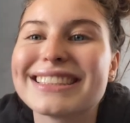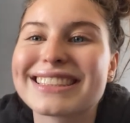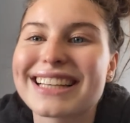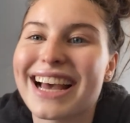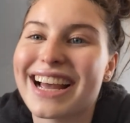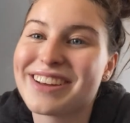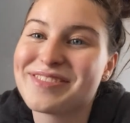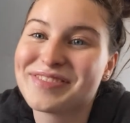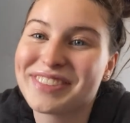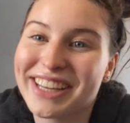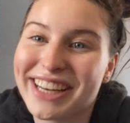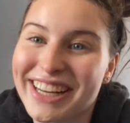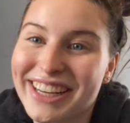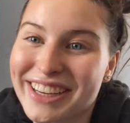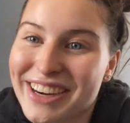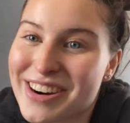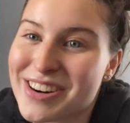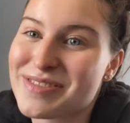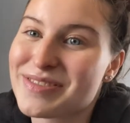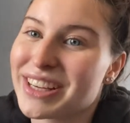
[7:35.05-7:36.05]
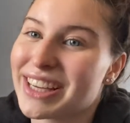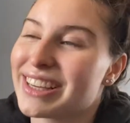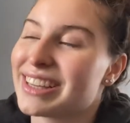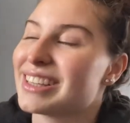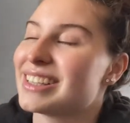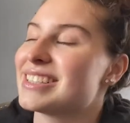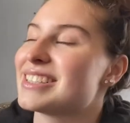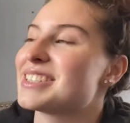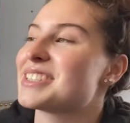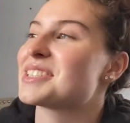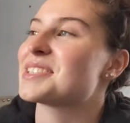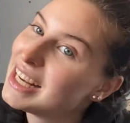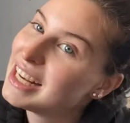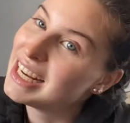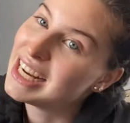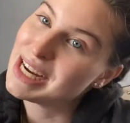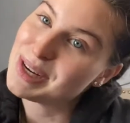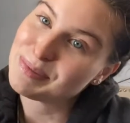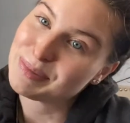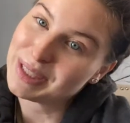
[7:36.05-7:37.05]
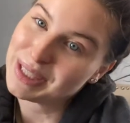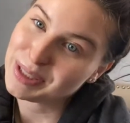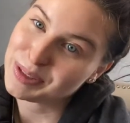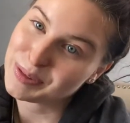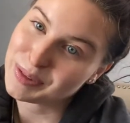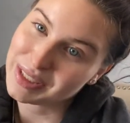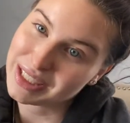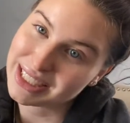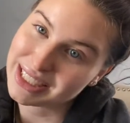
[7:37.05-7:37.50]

I'm gonna go because I'm getting really